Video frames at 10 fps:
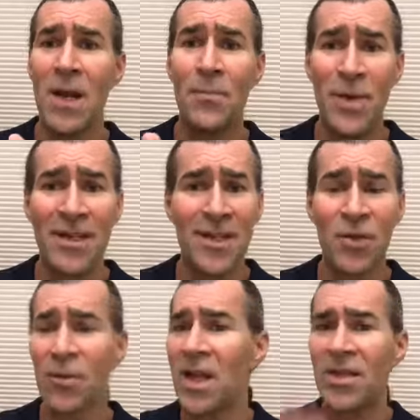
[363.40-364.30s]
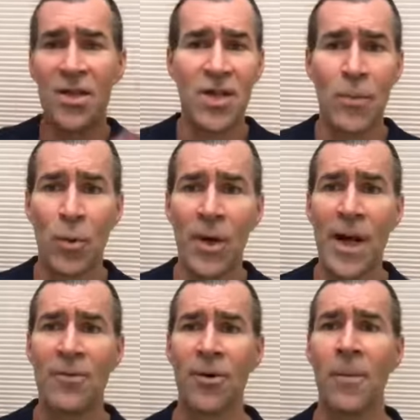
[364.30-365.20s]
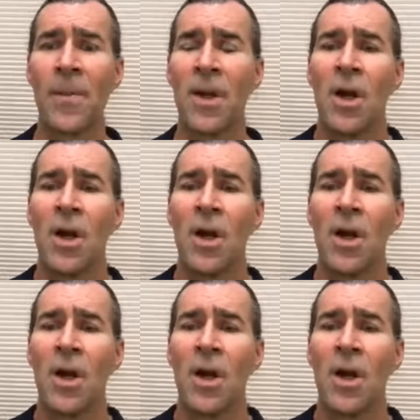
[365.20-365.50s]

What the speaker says: a business relationship, whatever.